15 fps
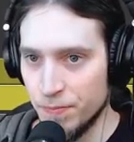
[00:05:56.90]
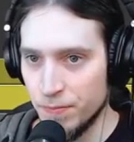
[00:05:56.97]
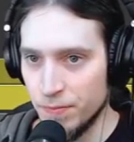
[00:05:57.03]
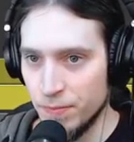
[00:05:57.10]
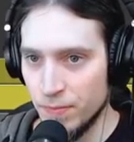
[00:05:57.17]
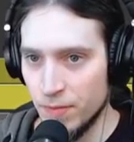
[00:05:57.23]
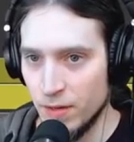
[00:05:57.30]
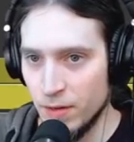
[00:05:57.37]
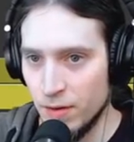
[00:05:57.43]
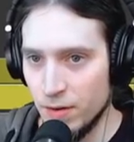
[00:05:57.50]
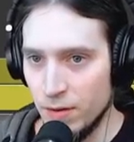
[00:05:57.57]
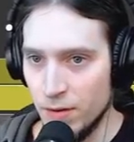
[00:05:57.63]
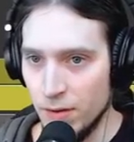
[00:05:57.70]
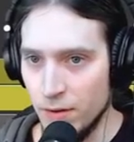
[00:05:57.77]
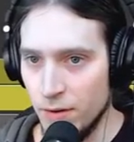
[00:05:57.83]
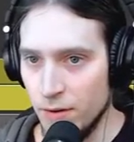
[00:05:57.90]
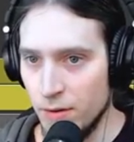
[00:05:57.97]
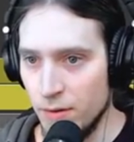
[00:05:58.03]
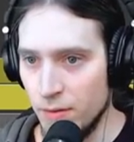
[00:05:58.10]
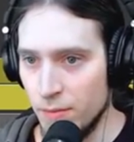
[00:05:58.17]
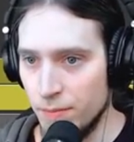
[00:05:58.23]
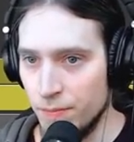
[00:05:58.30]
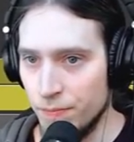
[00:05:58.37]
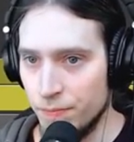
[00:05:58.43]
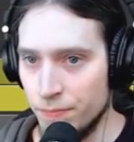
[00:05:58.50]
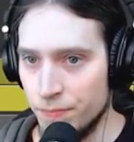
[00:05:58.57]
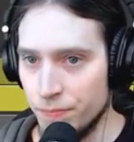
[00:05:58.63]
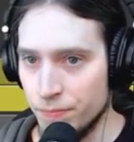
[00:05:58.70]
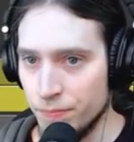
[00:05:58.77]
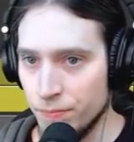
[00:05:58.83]

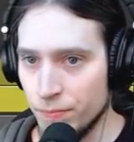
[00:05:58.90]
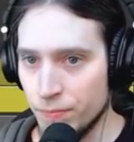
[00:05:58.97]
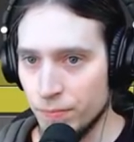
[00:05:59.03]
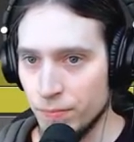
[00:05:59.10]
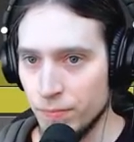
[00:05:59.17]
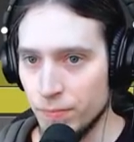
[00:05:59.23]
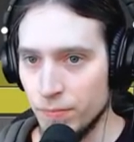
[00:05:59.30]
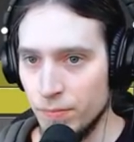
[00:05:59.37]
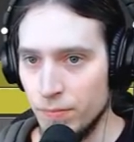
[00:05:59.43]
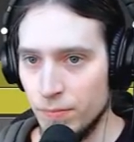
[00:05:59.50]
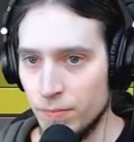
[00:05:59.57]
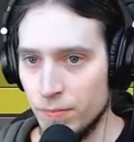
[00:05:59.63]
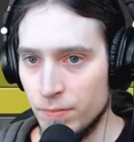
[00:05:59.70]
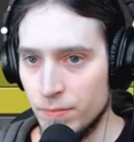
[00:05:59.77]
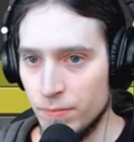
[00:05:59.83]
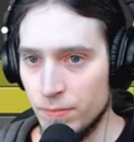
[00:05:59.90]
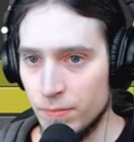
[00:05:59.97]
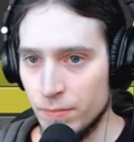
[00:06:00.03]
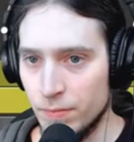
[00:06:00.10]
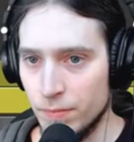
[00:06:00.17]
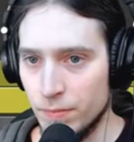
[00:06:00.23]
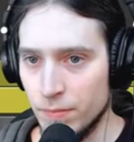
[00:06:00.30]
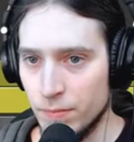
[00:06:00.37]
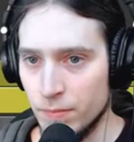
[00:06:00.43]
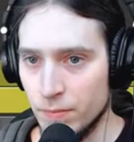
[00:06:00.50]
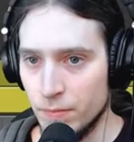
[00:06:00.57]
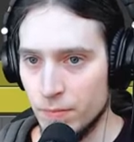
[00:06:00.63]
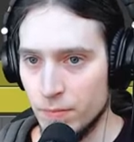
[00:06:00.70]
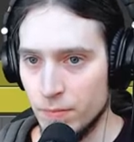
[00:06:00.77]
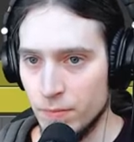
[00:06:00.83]

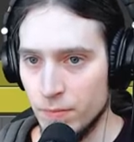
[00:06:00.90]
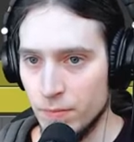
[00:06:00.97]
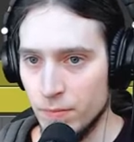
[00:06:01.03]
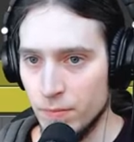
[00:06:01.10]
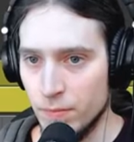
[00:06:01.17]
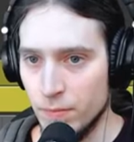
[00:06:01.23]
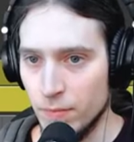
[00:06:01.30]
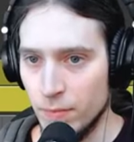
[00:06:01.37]
(no one is talking)